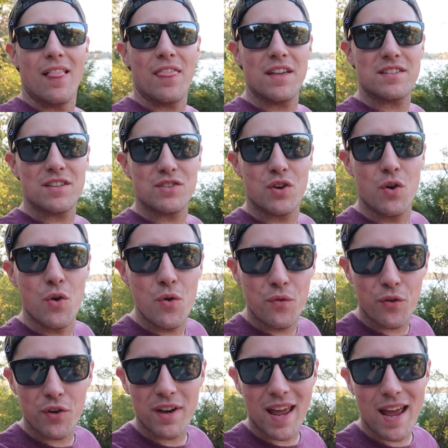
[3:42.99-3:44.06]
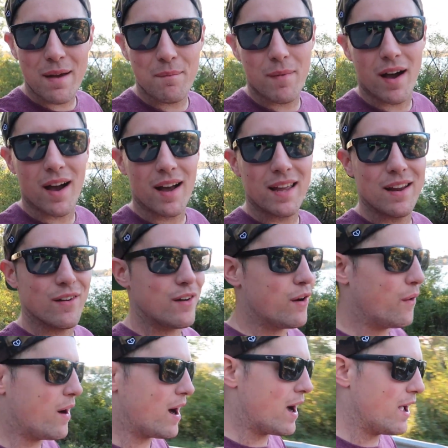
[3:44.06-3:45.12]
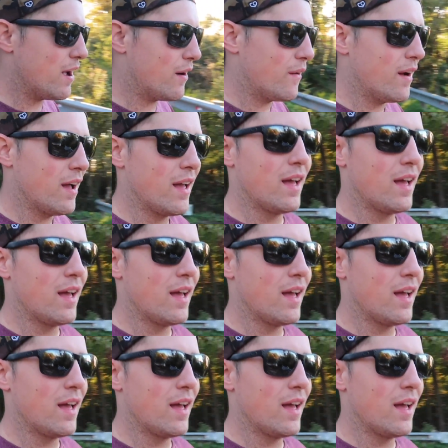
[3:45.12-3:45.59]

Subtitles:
This is Hoover Dam here in Ohio.